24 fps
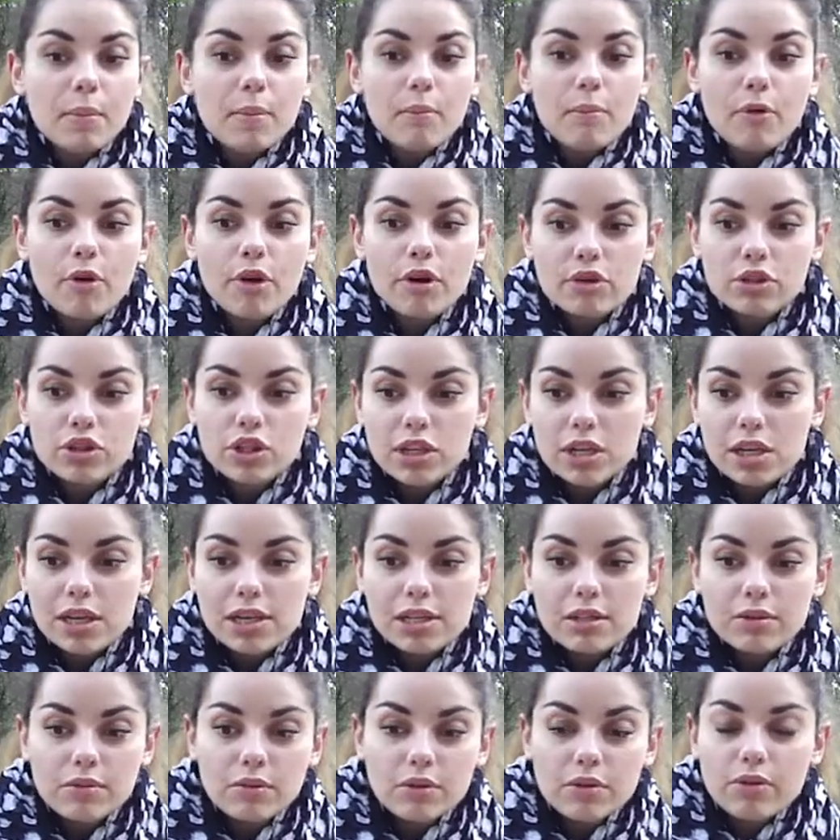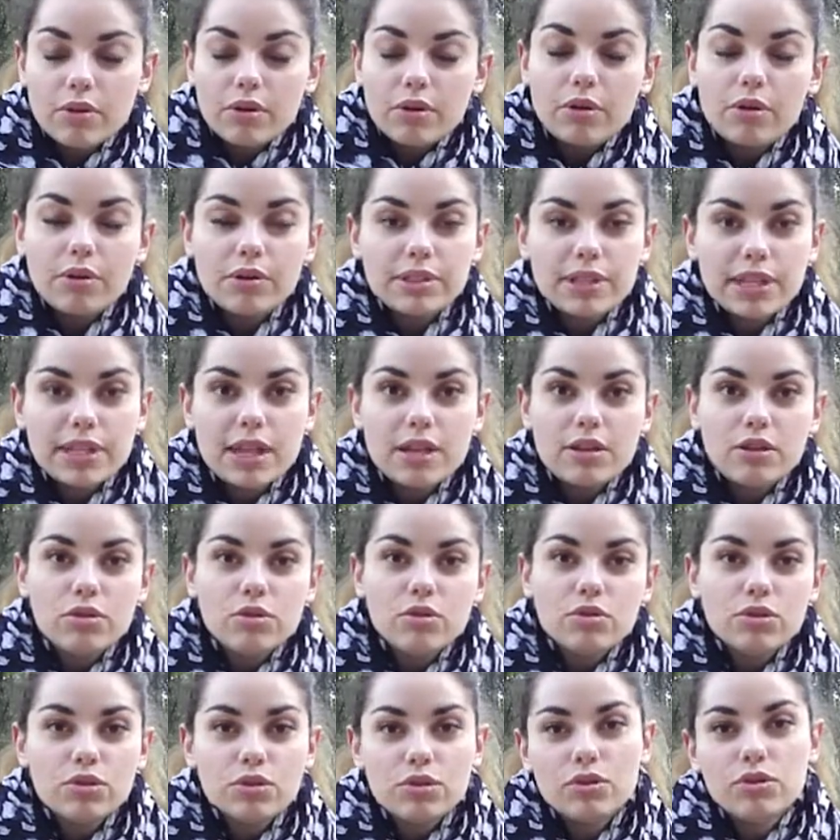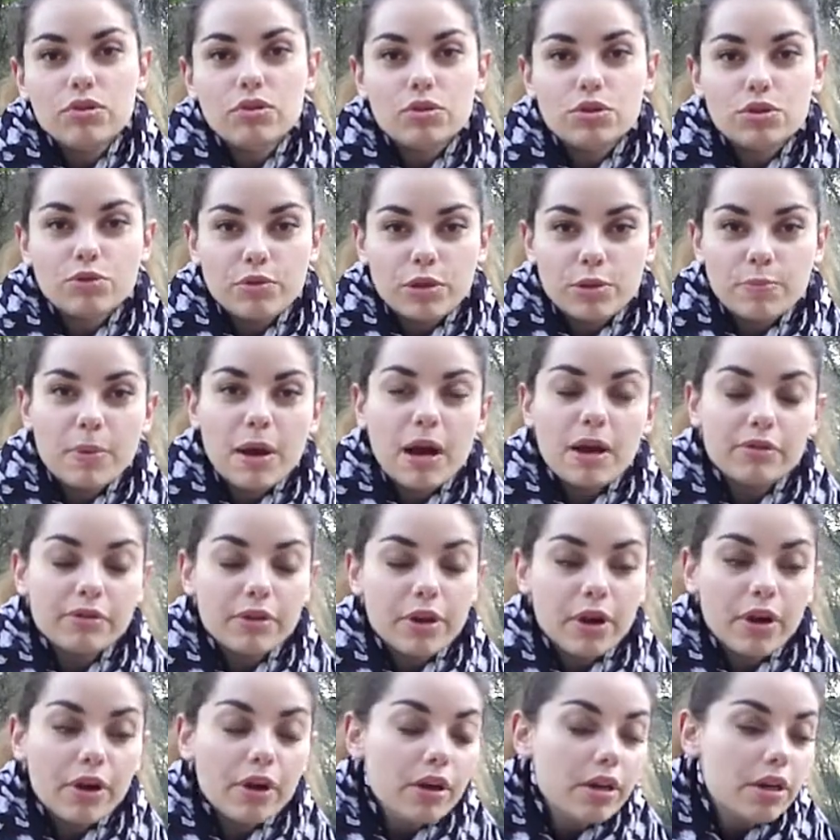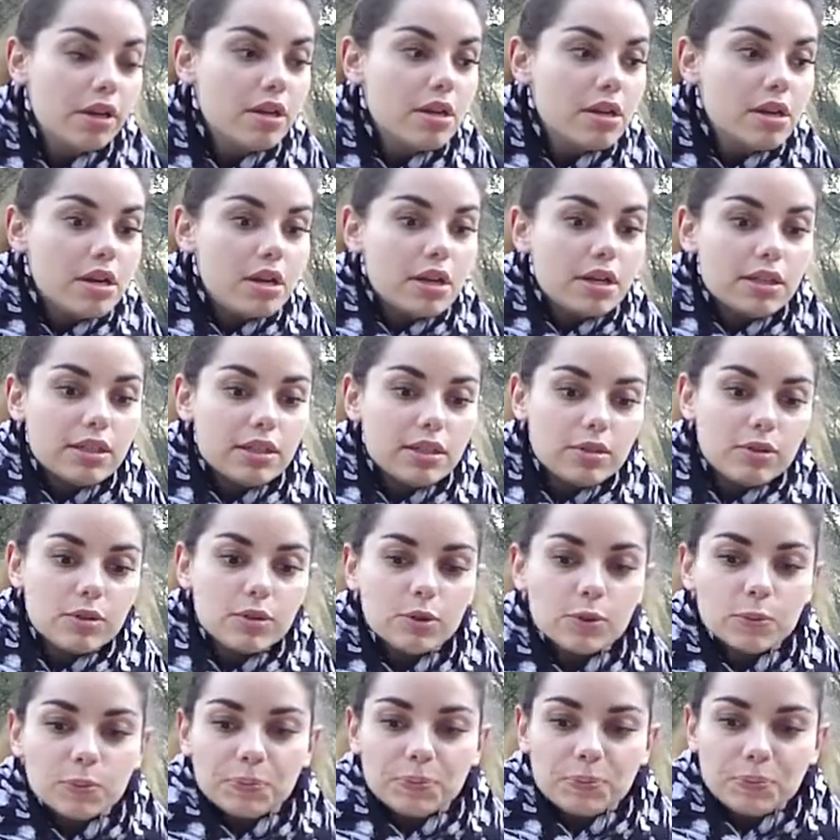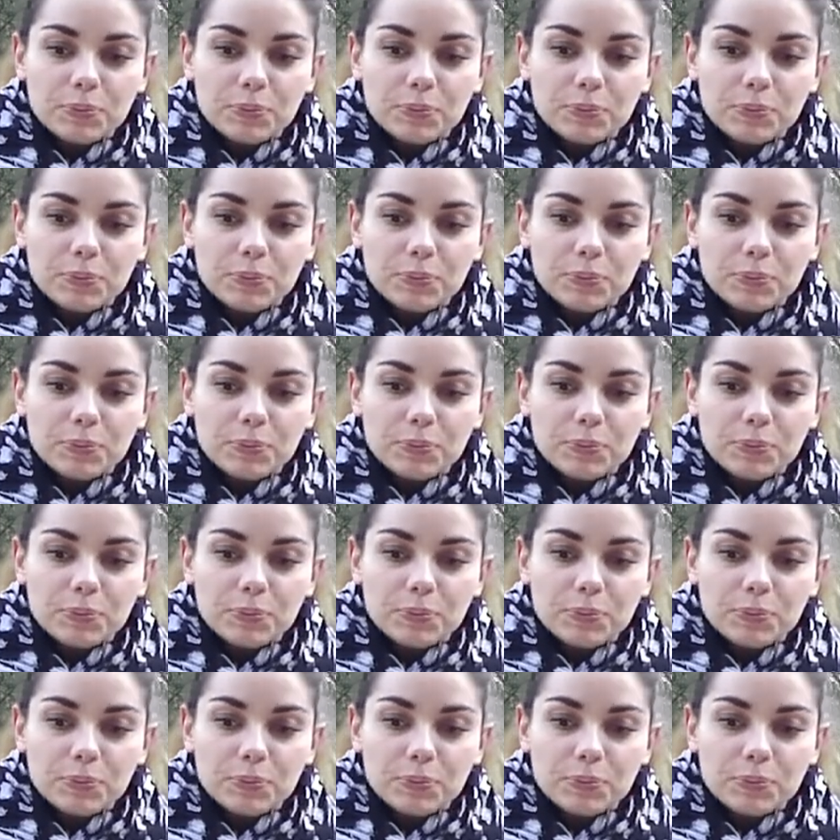brushes or than I used to use with powder. So